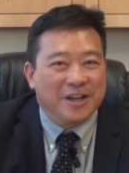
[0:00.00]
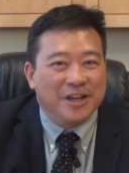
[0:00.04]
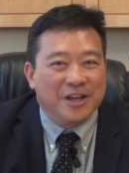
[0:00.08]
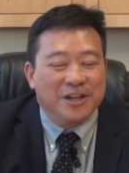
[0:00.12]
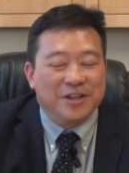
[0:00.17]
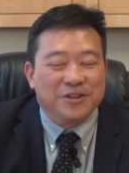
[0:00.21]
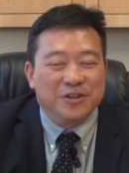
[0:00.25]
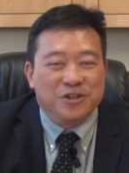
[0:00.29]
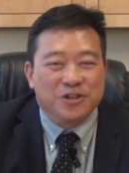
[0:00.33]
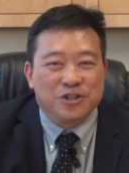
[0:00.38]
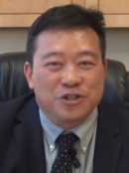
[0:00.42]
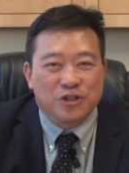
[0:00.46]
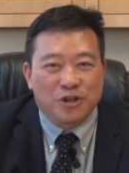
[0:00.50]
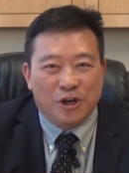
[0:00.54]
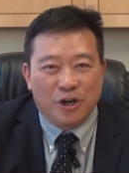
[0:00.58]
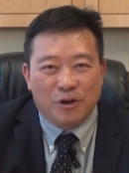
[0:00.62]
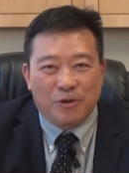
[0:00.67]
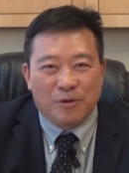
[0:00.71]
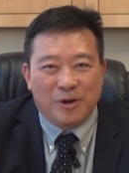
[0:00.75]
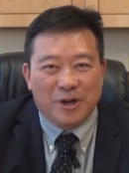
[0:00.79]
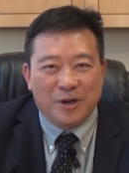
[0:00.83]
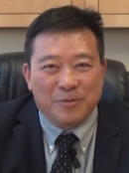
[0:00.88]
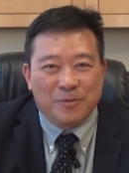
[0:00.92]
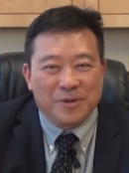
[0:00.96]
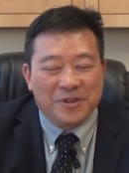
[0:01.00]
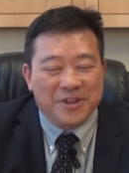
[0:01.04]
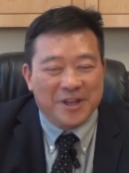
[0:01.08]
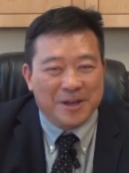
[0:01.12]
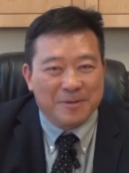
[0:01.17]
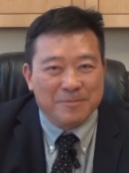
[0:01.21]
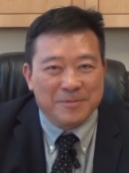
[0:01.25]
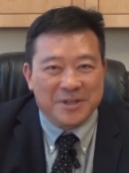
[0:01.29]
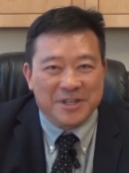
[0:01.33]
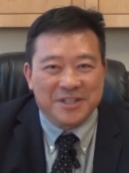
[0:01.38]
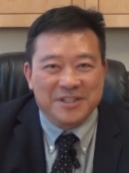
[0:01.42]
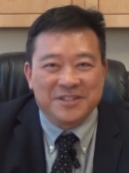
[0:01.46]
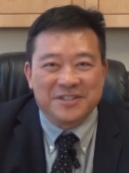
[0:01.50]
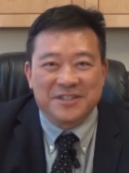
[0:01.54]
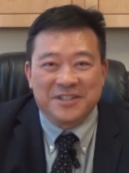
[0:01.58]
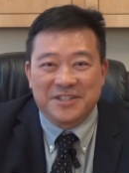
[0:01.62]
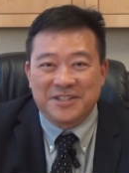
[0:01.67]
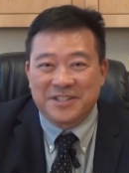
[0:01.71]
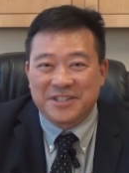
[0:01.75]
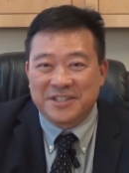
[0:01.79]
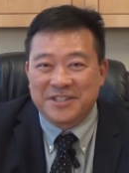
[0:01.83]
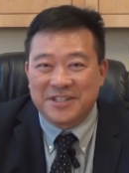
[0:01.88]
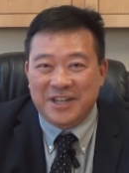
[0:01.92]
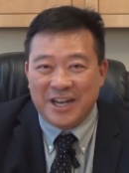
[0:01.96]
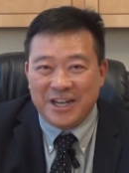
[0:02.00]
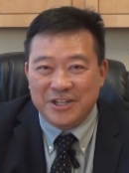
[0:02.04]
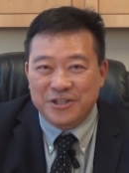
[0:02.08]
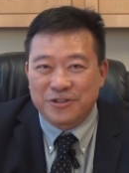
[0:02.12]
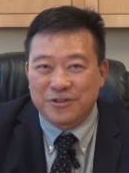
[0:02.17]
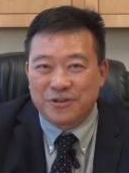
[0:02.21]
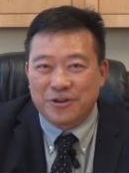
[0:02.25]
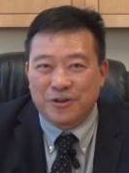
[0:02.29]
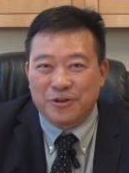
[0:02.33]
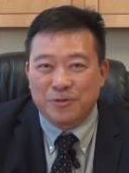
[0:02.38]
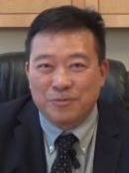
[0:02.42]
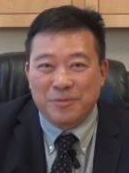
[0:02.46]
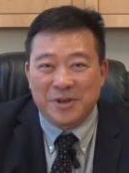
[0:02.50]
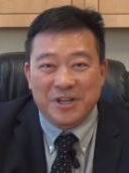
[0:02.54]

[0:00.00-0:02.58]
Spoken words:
In the short run, what that means, the testosterone